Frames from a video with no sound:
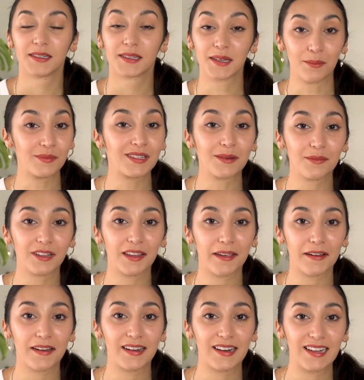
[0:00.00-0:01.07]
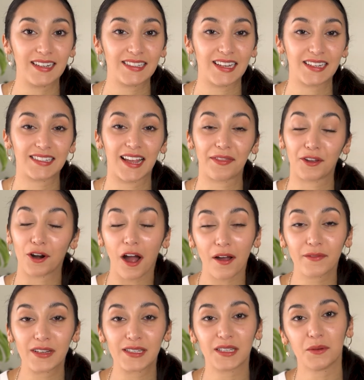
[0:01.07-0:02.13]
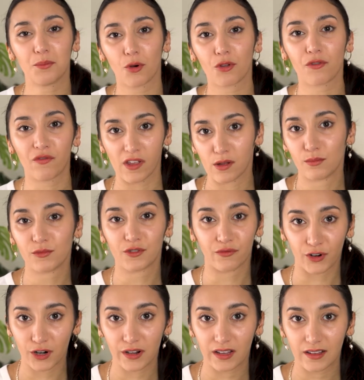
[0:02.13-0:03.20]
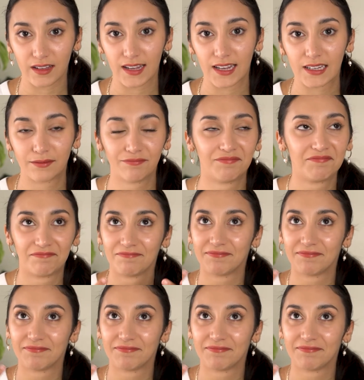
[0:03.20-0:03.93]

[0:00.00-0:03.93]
Some similarities is that they're obviously both filmed vertically.